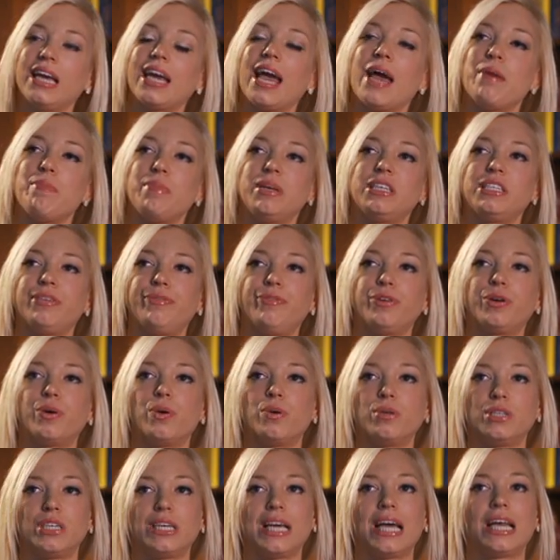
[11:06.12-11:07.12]
can be
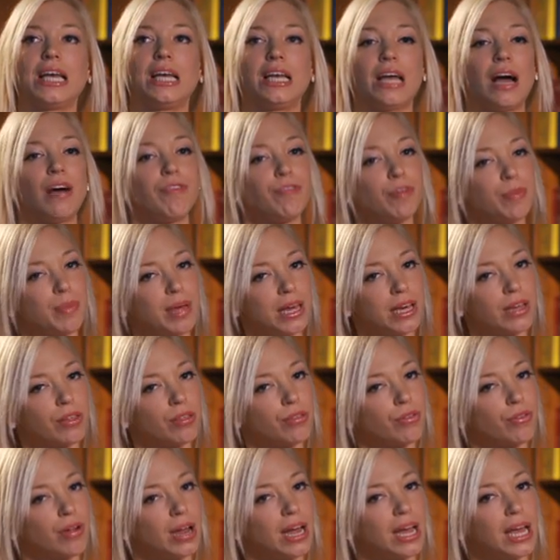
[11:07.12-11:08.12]
difficult to get enough
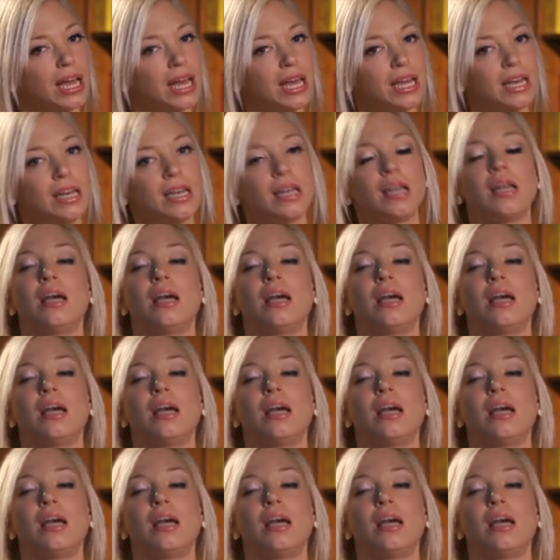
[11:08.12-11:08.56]
omega-3